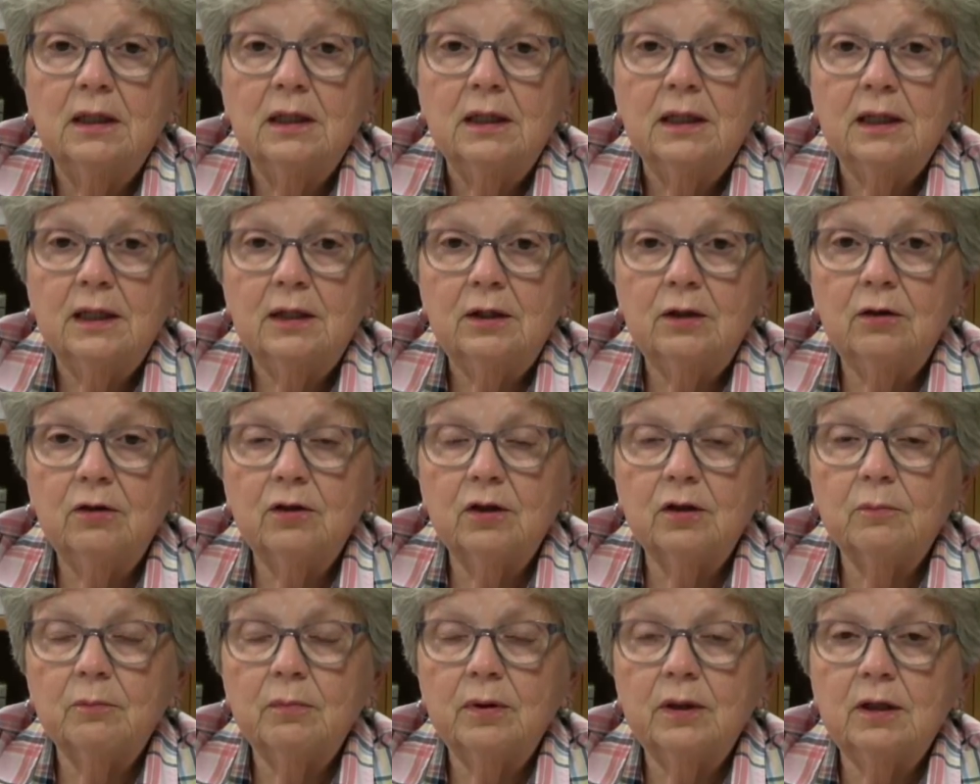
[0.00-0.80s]
He knew
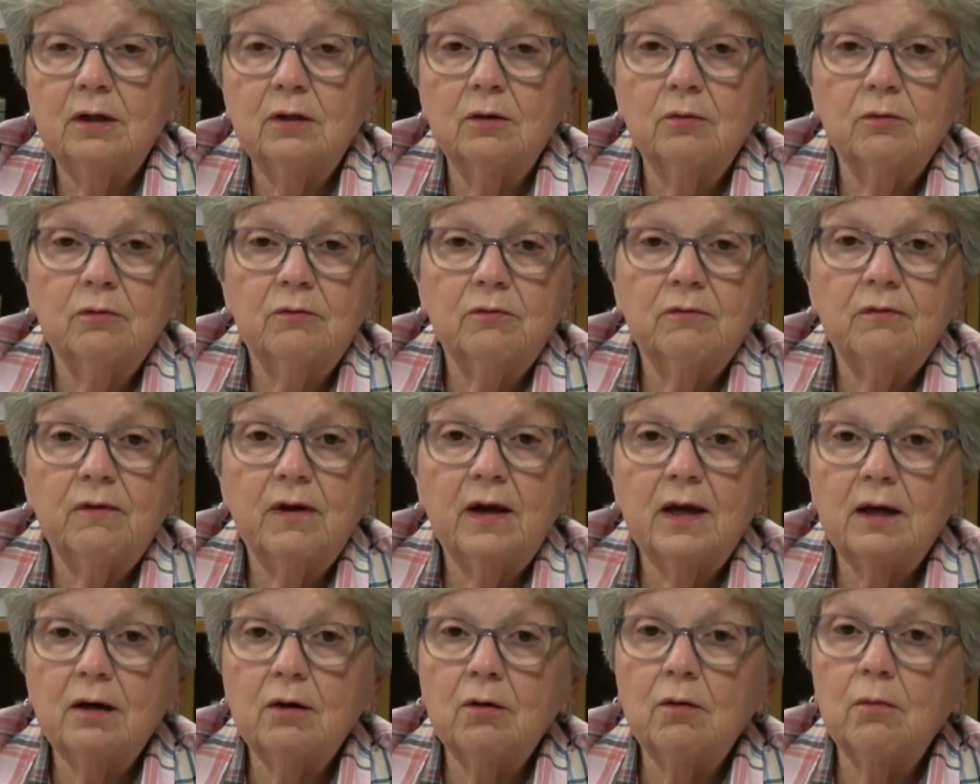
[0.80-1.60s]
that Peter would
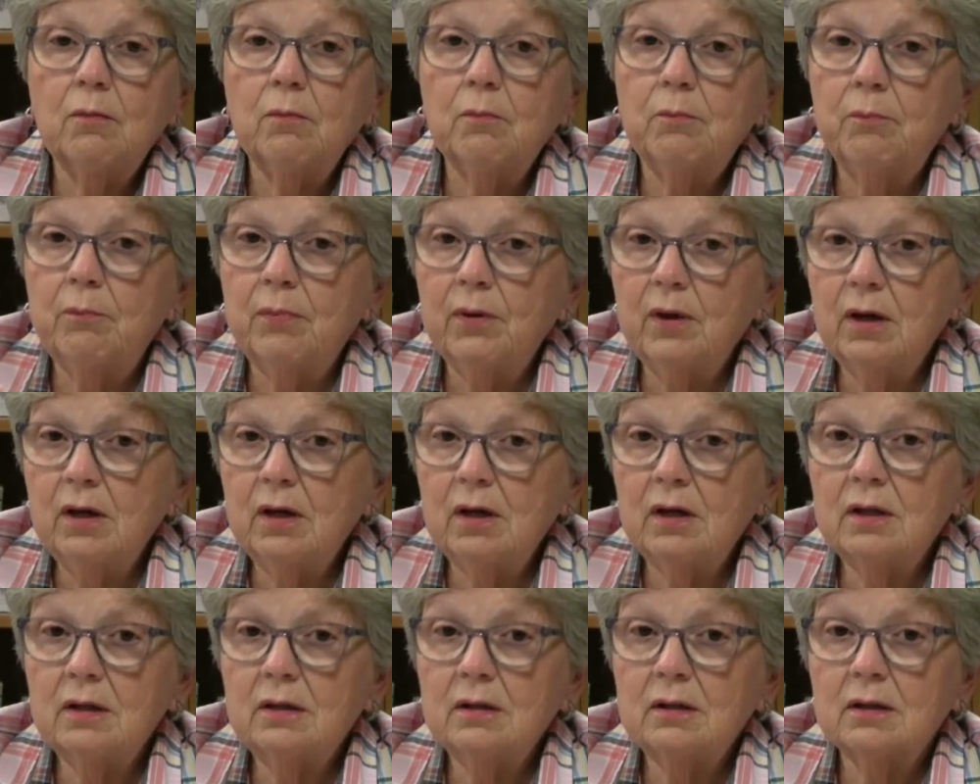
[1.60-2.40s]
fail,
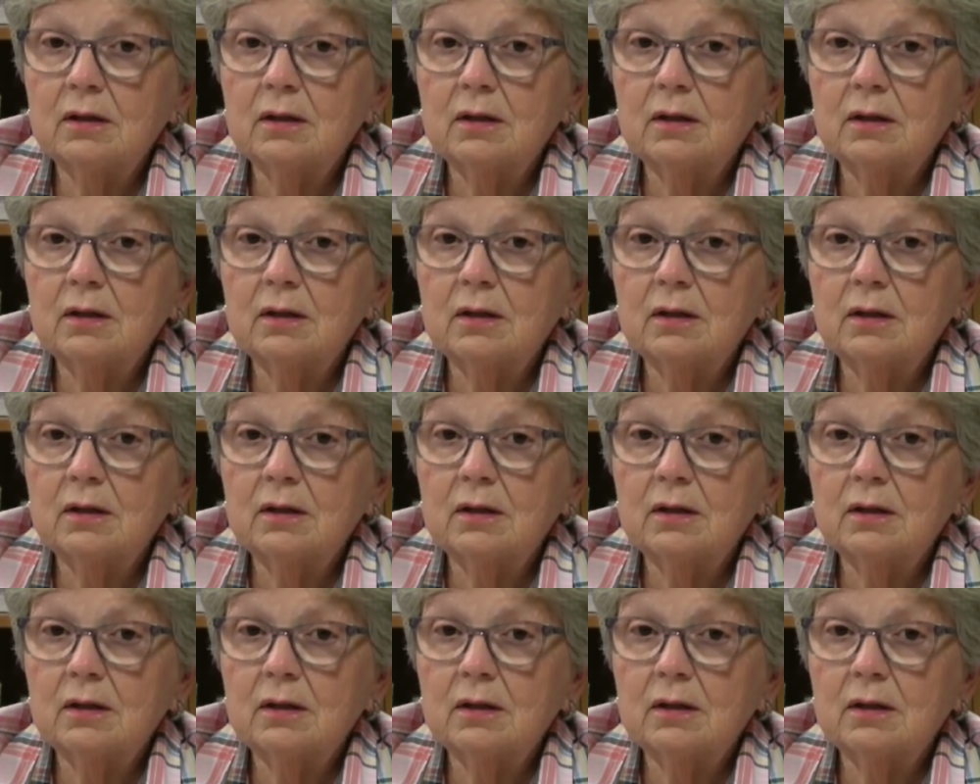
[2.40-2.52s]
but